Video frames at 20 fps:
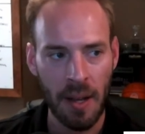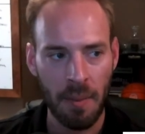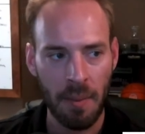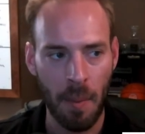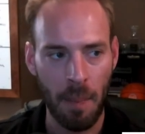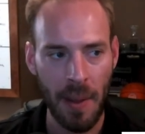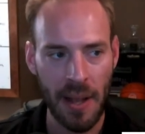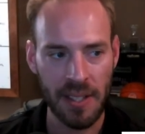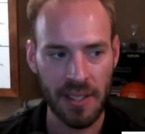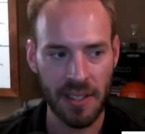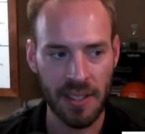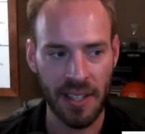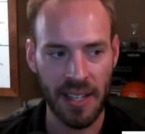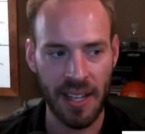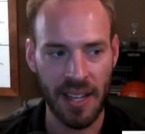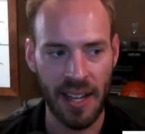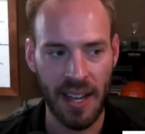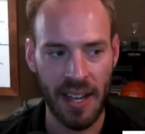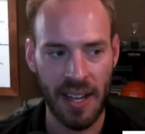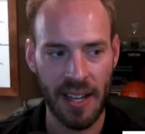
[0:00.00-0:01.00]
But basically
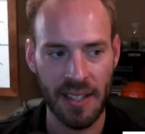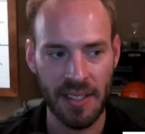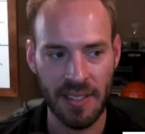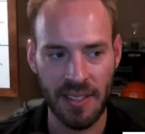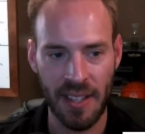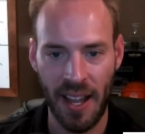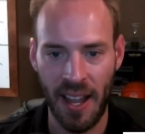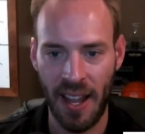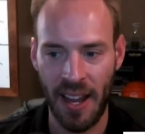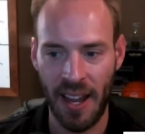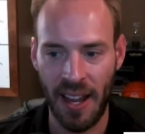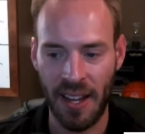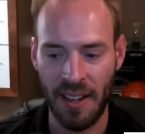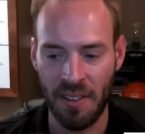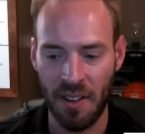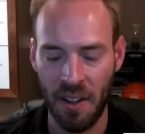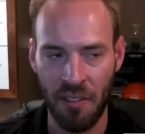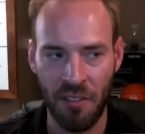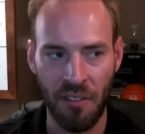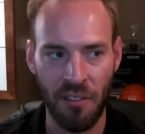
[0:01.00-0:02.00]
he has
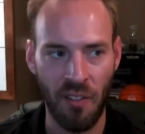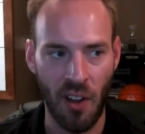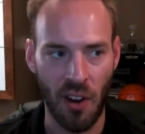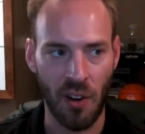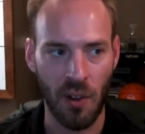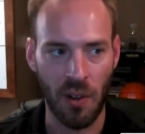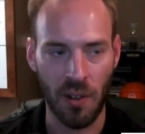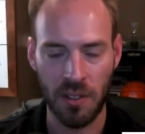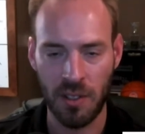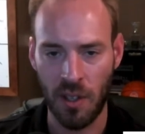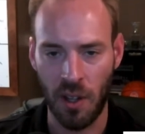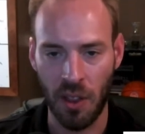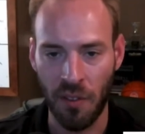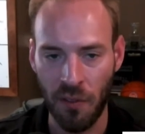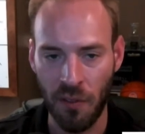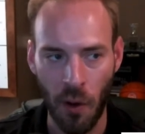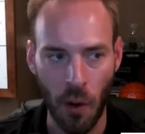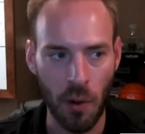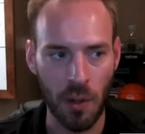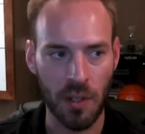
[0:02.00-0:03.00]
a funnel. It's called the
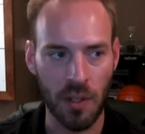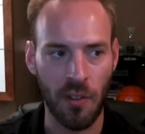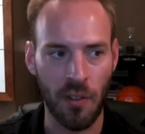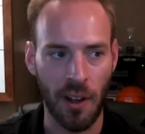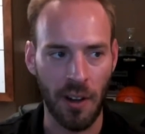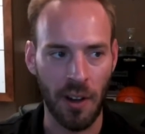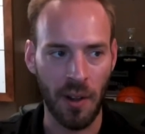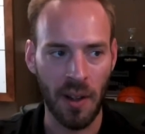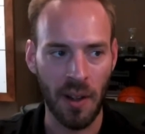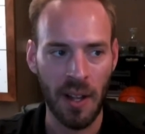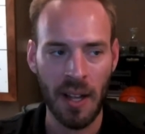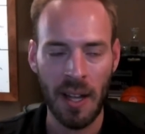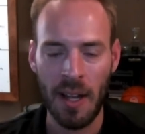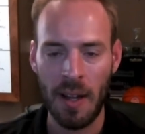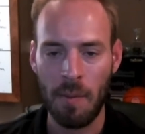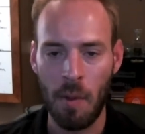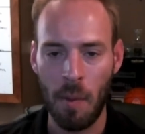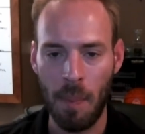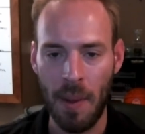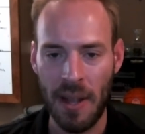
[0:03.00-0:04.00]
focus funnel.
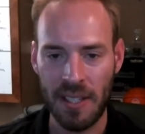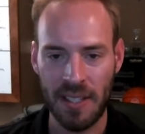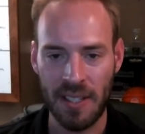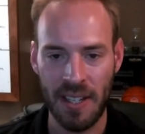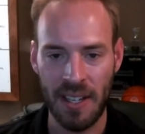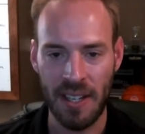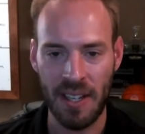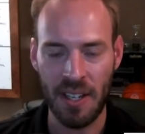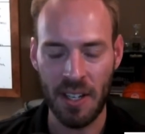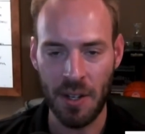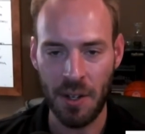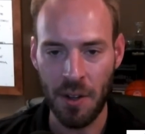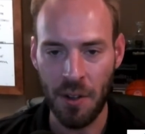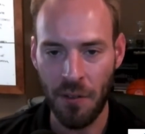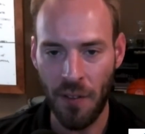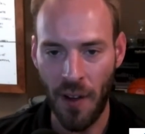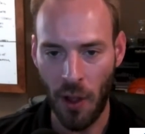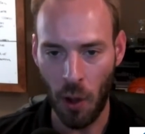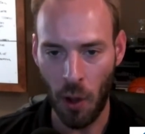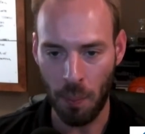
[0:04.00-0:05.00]
But basically you
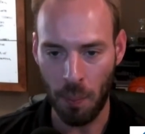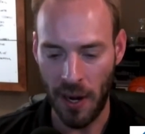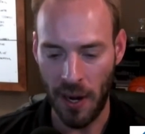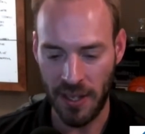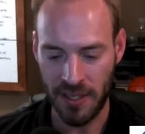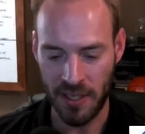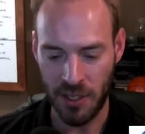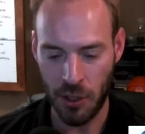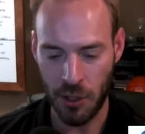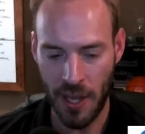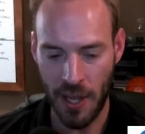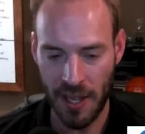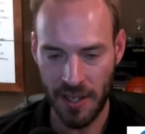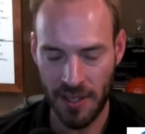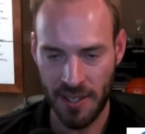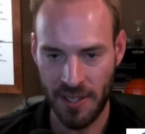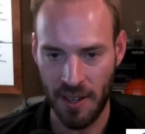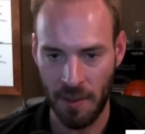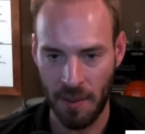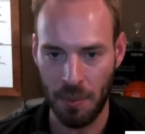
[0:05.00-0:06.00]
follow a process. You
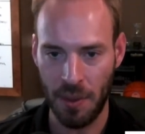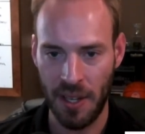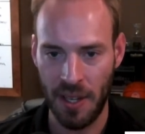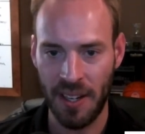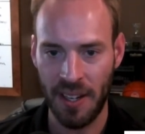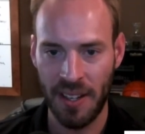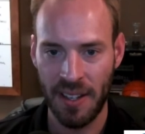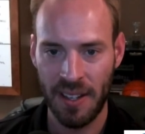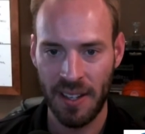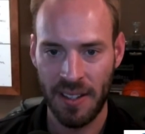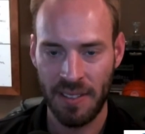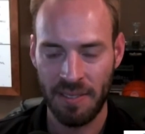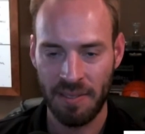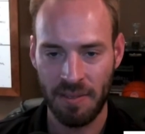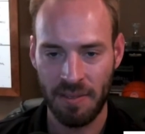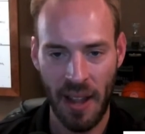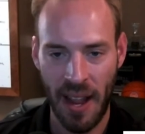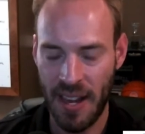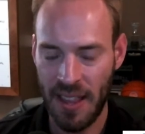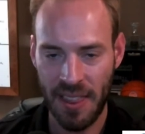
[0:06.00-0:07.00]
get something,
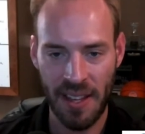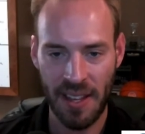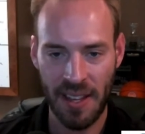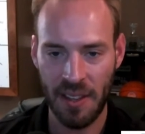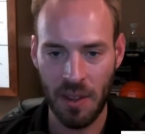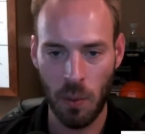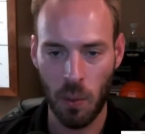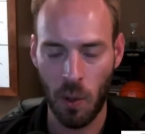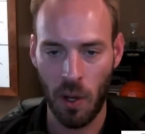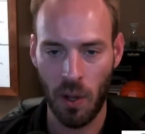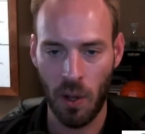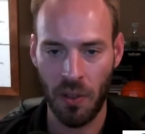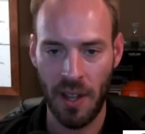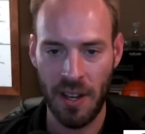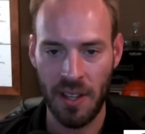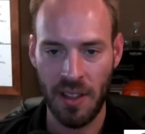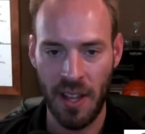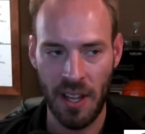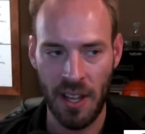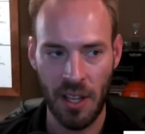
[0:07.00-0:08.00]
anything in the world
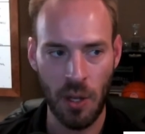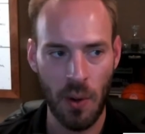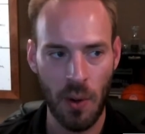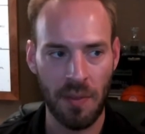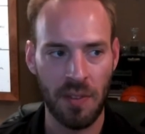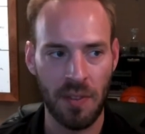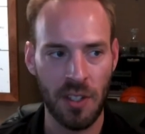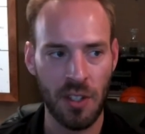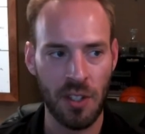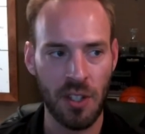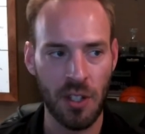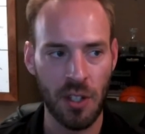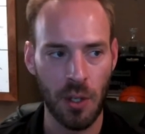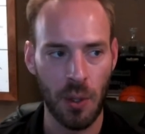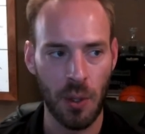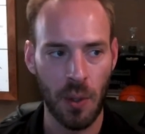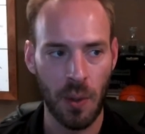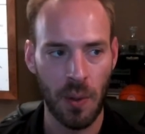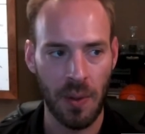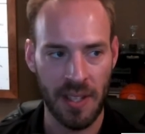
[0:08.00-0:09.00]
that you have to
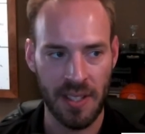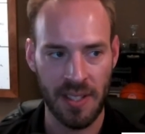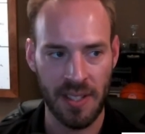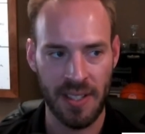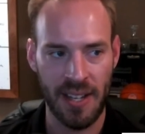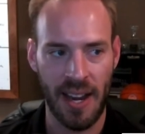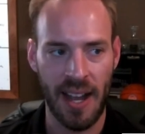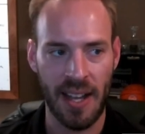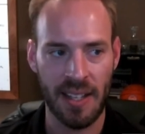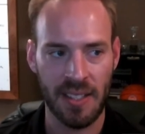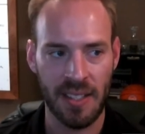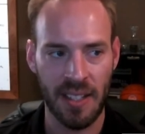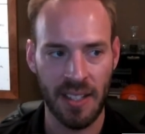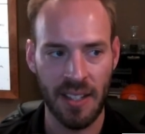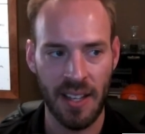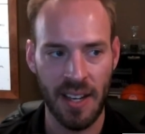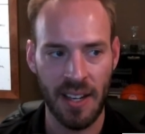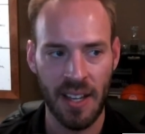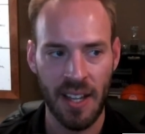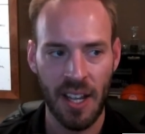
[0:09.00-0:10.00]
do, that's a task,
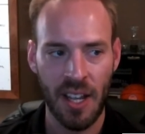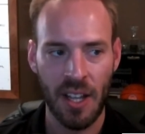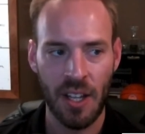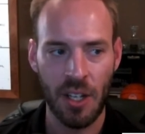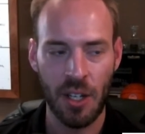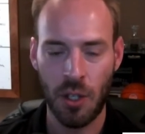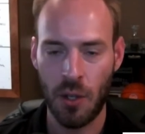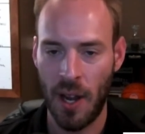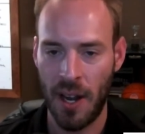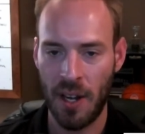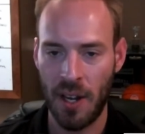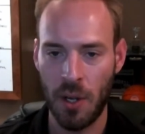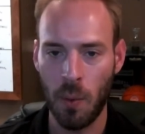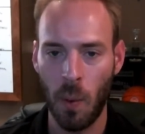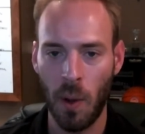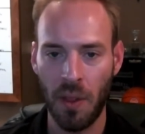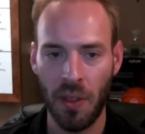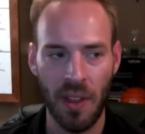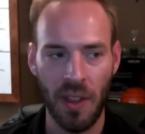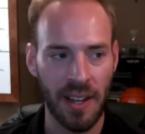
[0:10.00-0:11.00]
and then you try to do
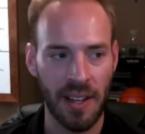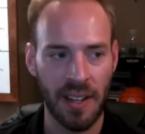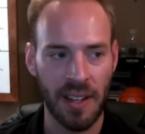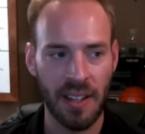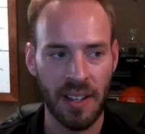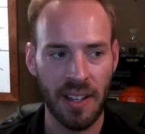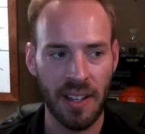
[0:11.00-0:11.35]
one thing,